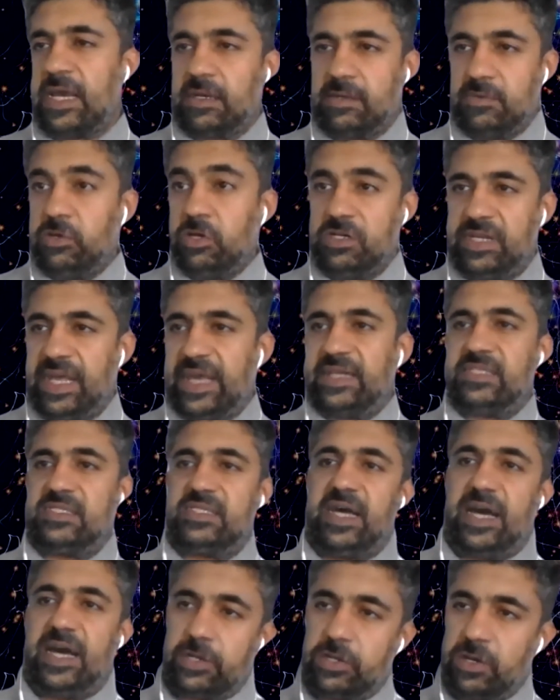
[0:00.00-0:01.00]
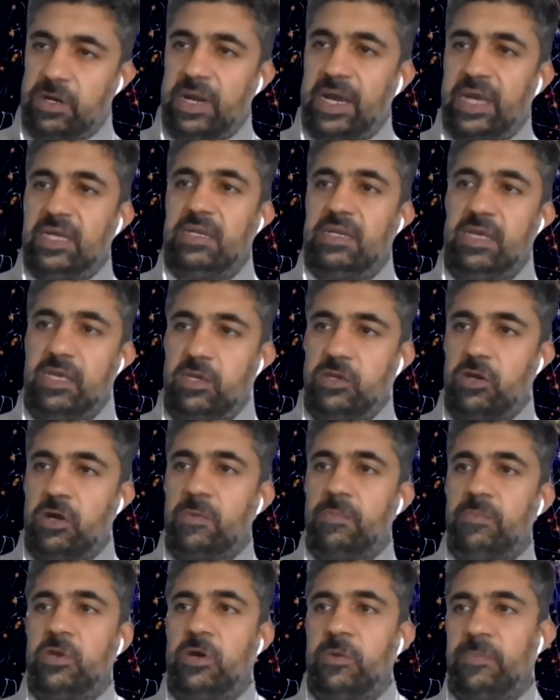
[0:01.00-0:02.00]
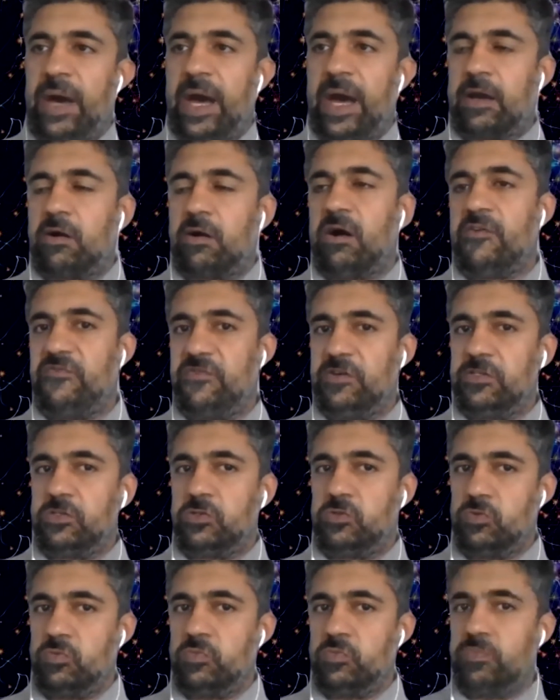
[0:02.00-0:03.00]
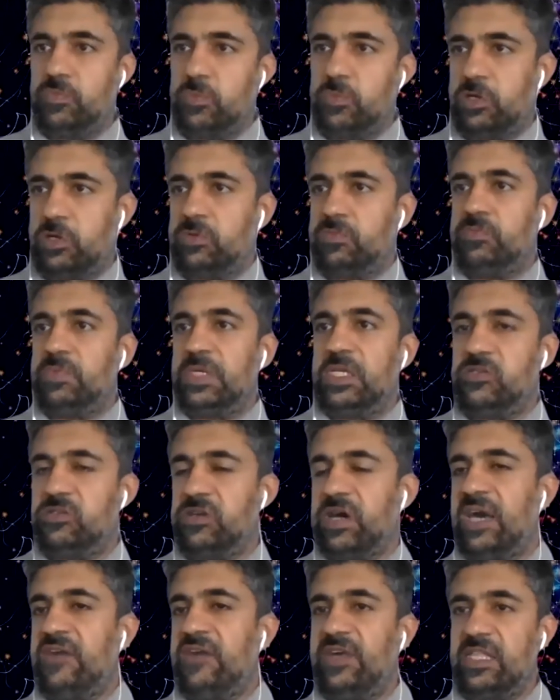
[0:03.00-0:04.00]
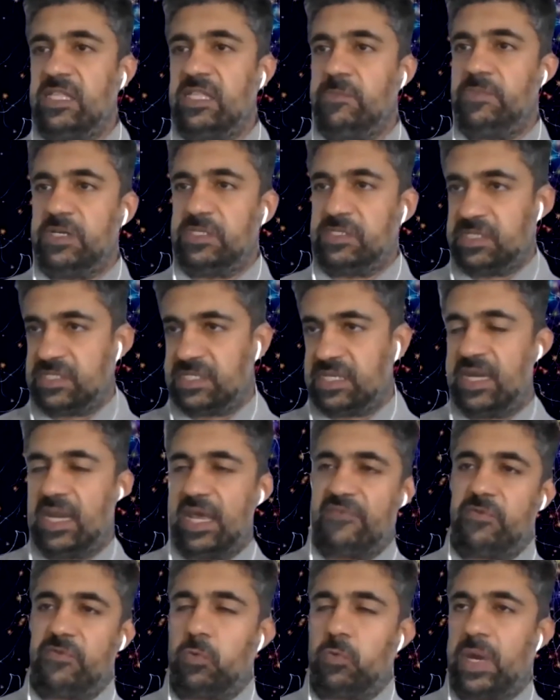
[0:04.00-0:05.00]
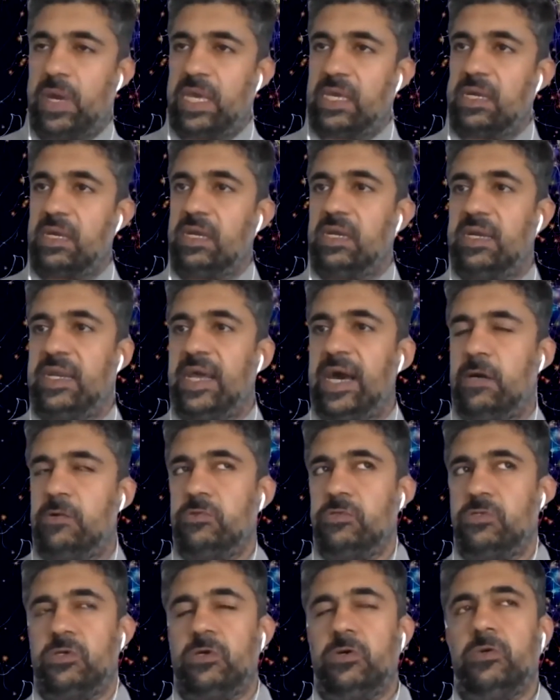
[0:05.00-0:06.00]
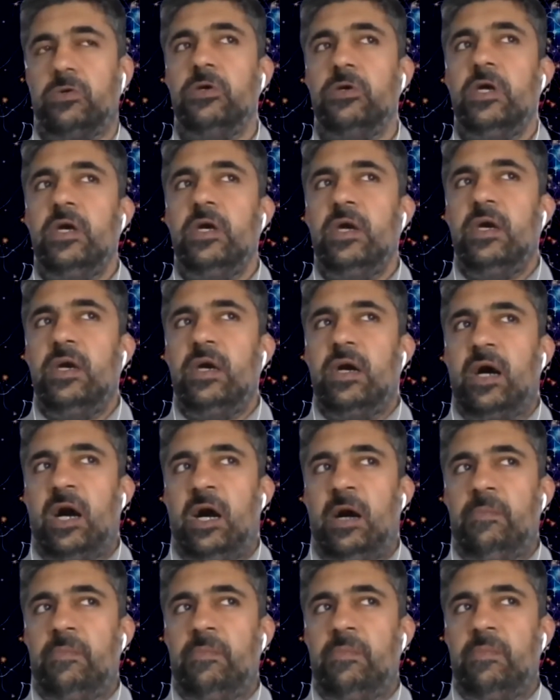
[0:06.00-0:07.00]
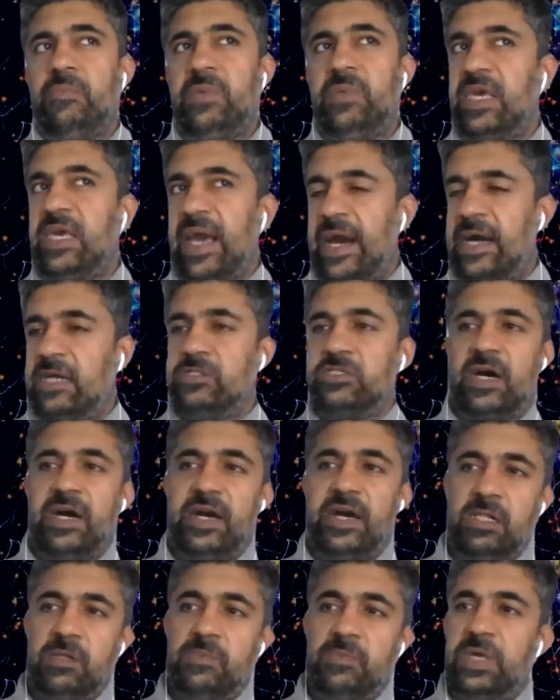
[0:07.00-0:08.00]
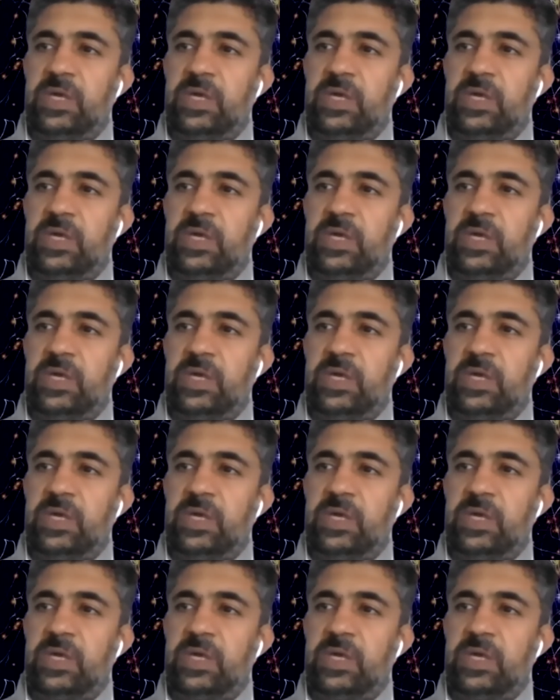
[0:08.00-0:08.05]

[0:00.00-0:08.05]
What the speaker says: your tech stack, your IT, your back office to be driving the business and never weighing it down. So being agile,